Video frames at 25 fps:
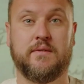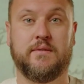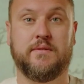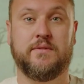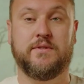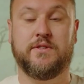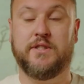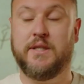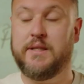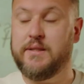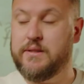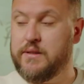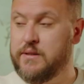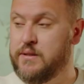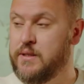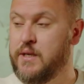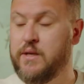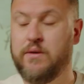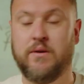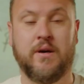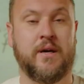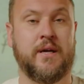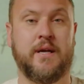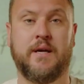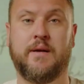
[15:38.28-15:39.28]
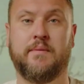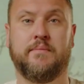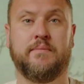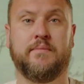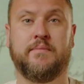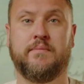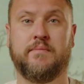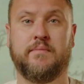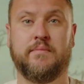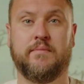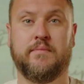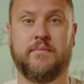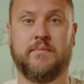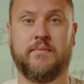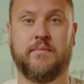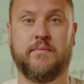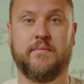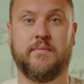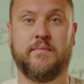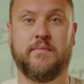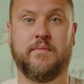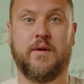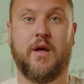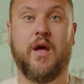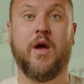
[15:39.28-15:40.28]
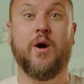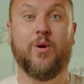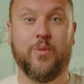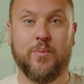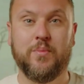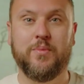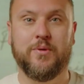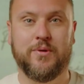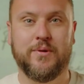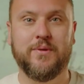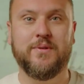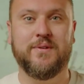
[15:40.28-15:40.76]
Jesus, here I am. Help.